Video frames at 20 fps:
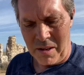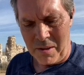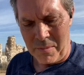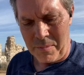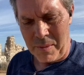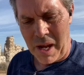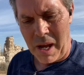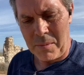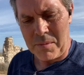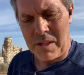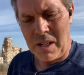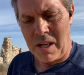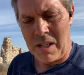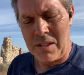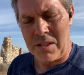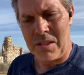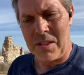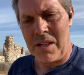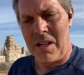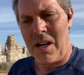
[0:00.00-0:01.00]

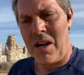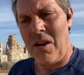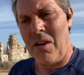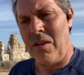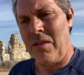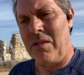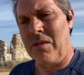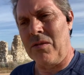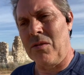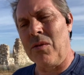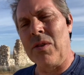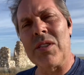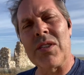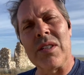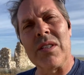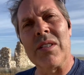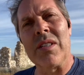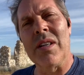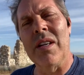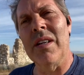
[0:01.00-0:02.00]
baptized there, or
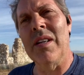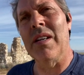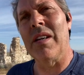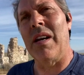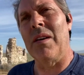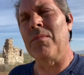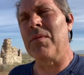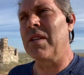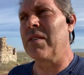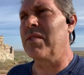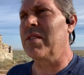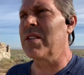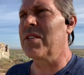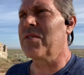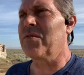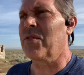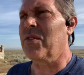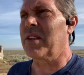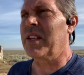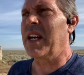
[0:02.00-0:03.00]
christened, I believe it is,
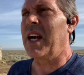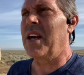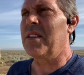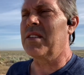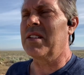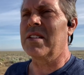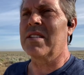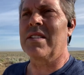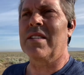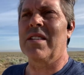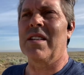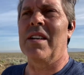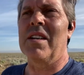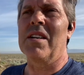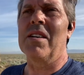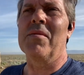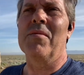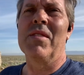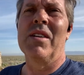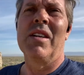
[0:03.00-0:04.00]
for the Catholics.
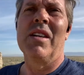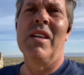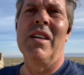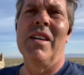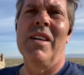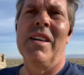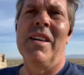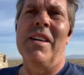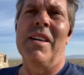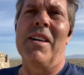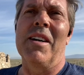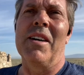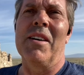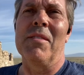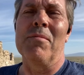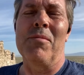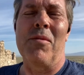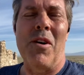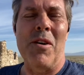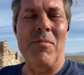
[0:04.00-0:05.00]

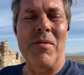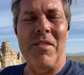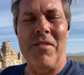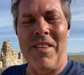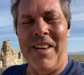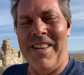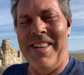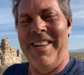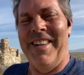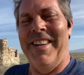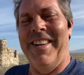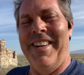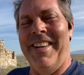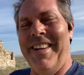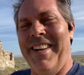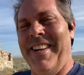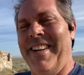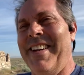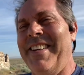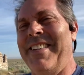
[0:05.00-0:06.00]
Pardon me,
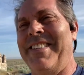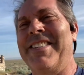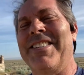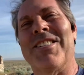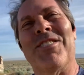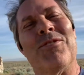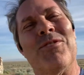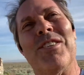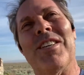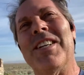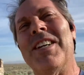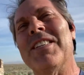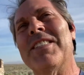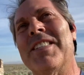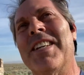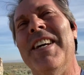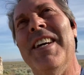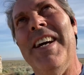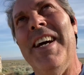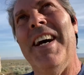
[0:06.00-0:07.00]
I just realized
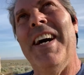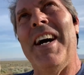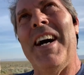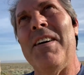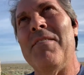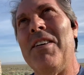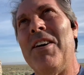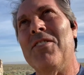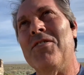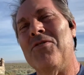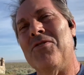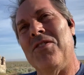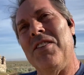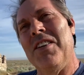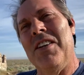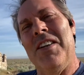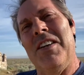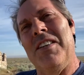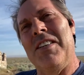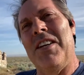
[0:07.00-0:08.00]
I'm not
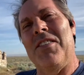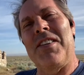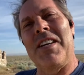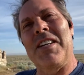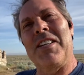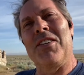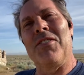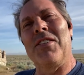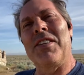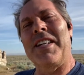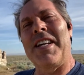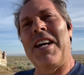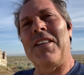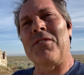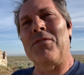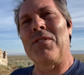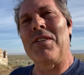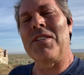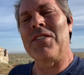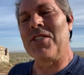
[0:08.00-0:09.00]
that clear on the
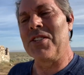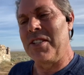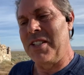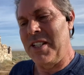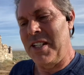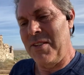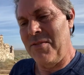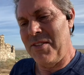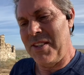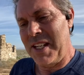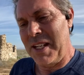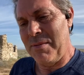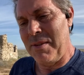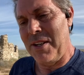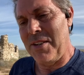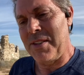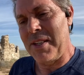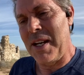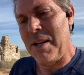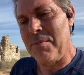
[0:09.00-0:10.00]
Catholic religion. Didn't even think
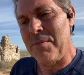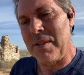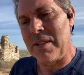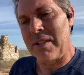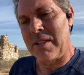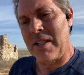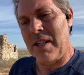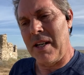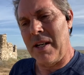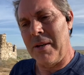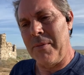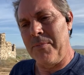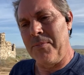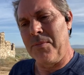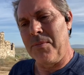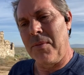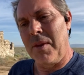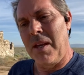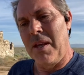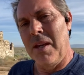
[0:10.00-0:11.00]
about that,
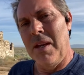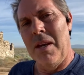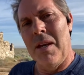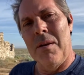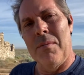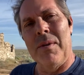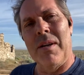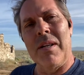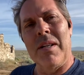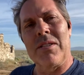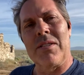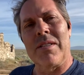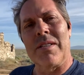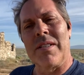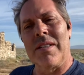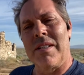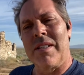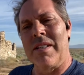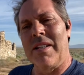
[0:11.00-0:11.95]
but it's